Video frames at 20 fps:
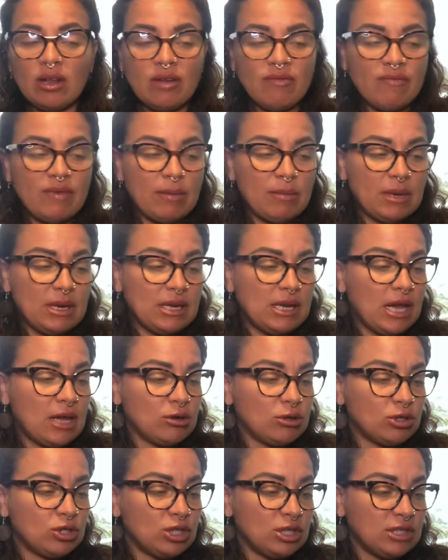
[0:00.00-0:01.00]
and feminine
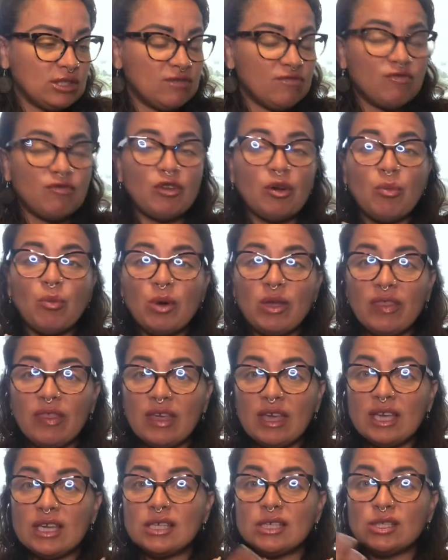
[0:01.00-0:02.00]
energies from
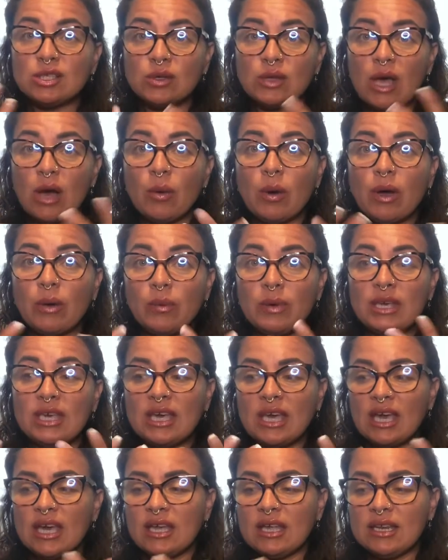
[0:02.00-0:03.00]
within, so that way we
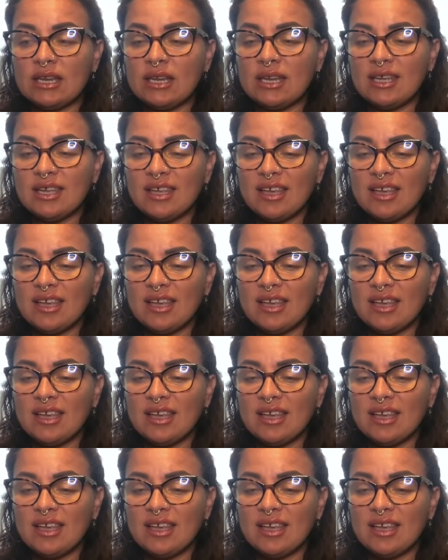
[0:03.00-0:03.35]
can,